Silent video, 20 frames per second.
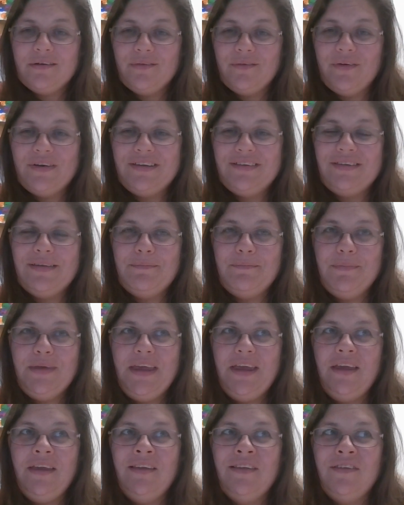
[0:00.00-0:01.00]
What does it
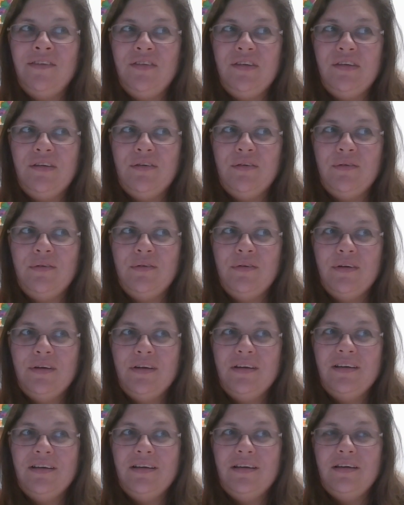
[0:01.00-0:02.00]
mean to
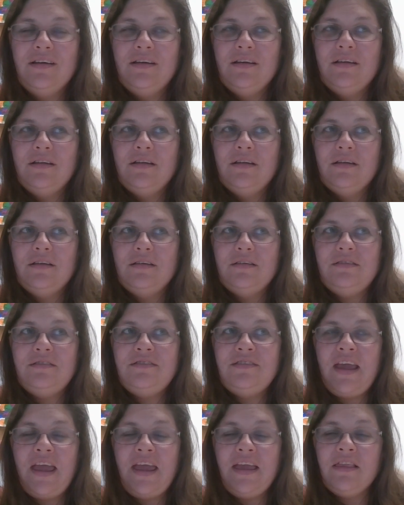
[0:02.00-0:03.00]

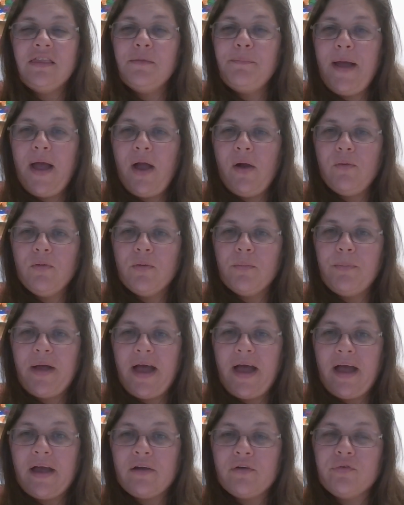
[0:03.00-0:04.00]
take the power
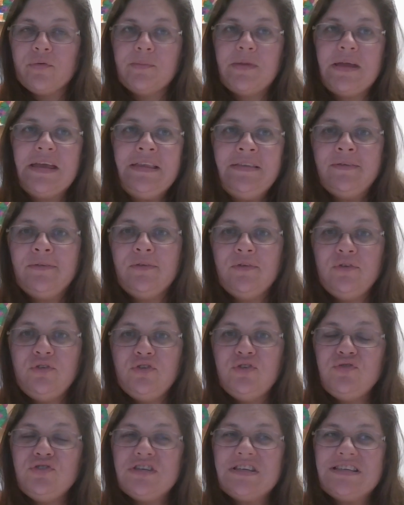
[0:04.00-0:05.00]
back from
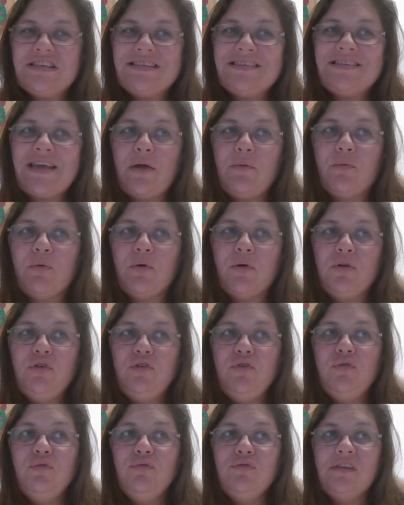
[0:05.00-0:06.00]
institutions that were
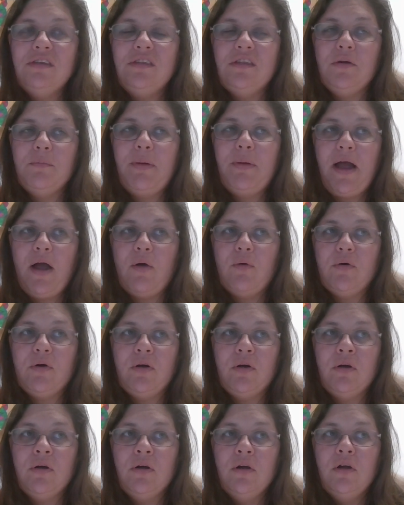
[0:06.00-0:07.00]
using their
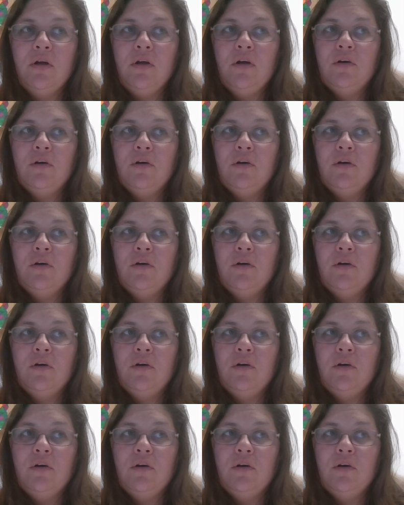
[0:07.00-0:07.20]
power